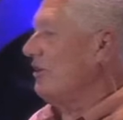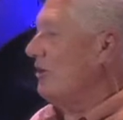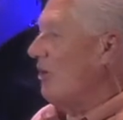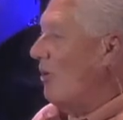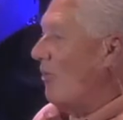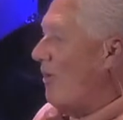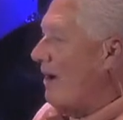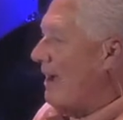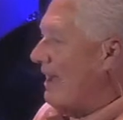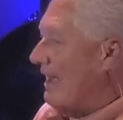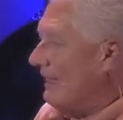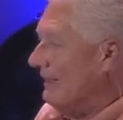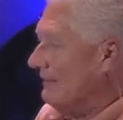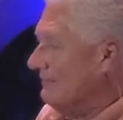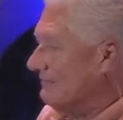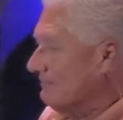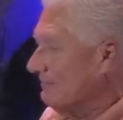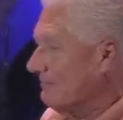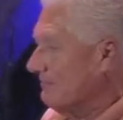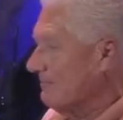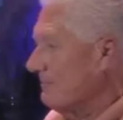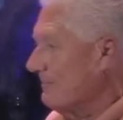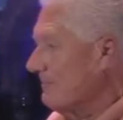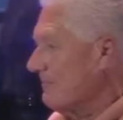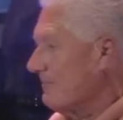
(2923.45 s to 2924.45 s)
Do you know why?
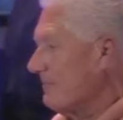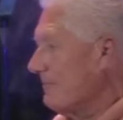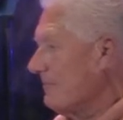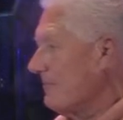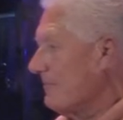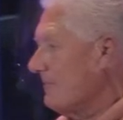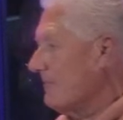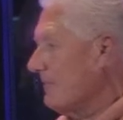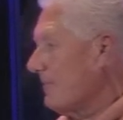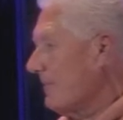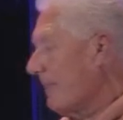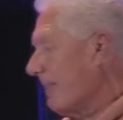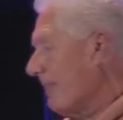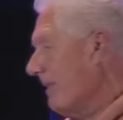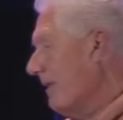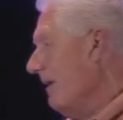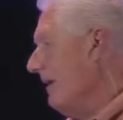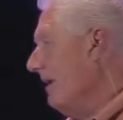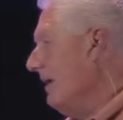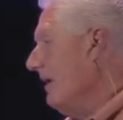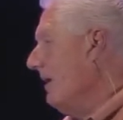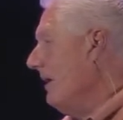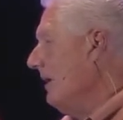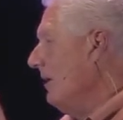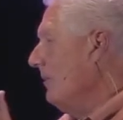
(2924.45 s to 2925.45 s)

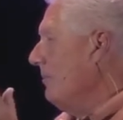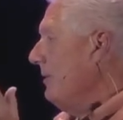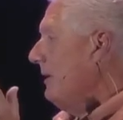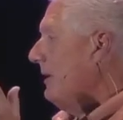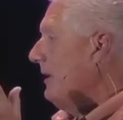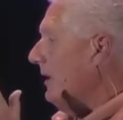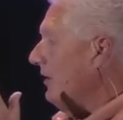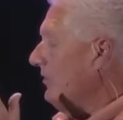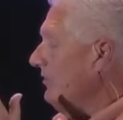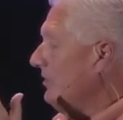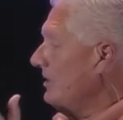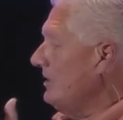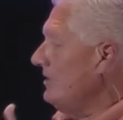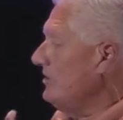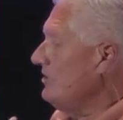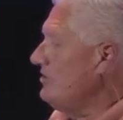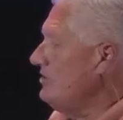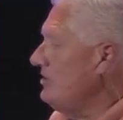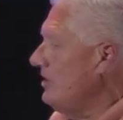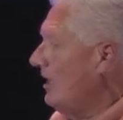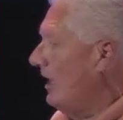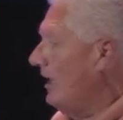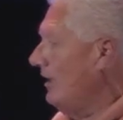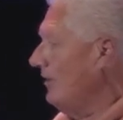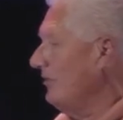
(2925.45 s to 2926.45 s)
Because he
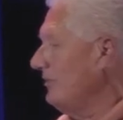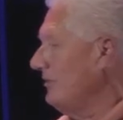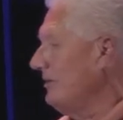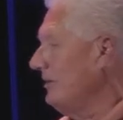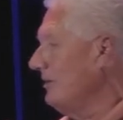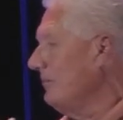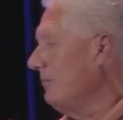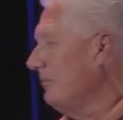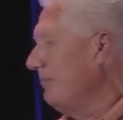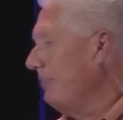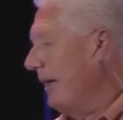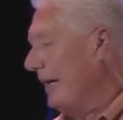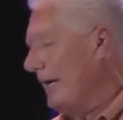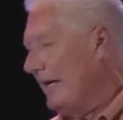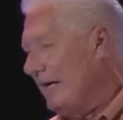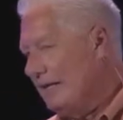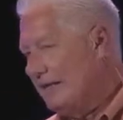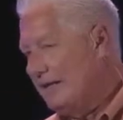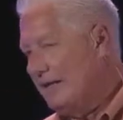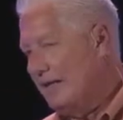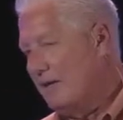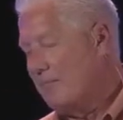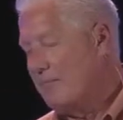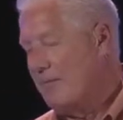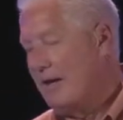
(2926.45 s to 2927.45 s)
just
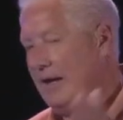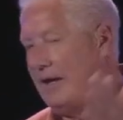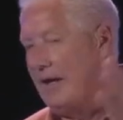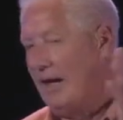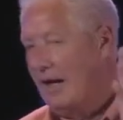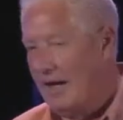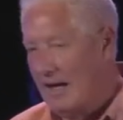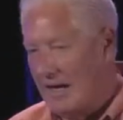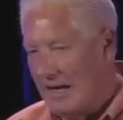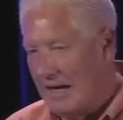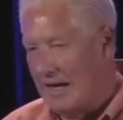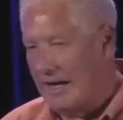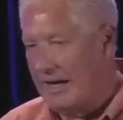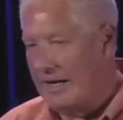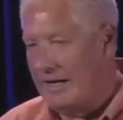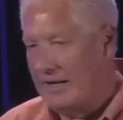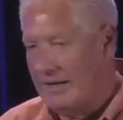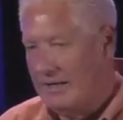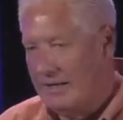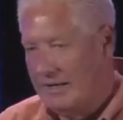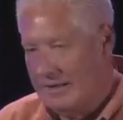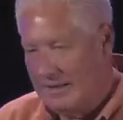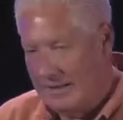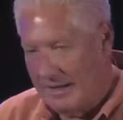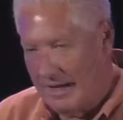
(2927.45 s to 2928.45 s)
paid them a high
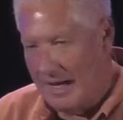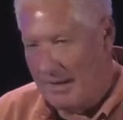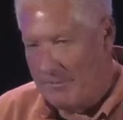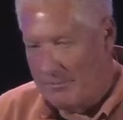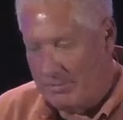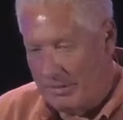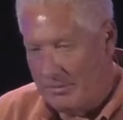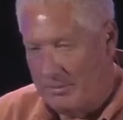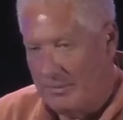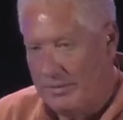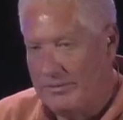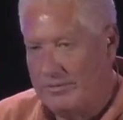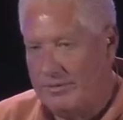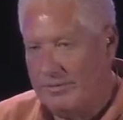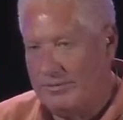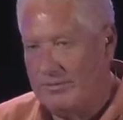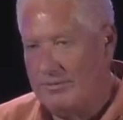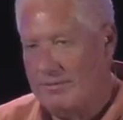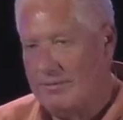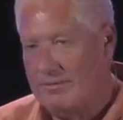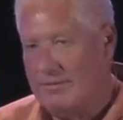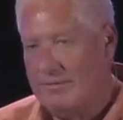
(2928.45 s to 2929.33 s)
compliment.